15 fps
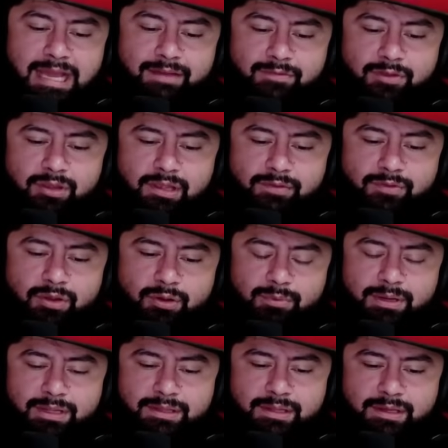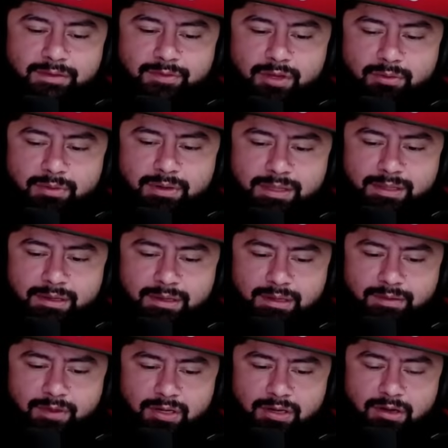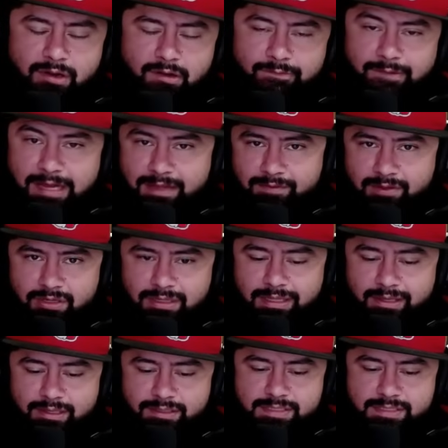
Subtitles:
if you're an R5 and you're like a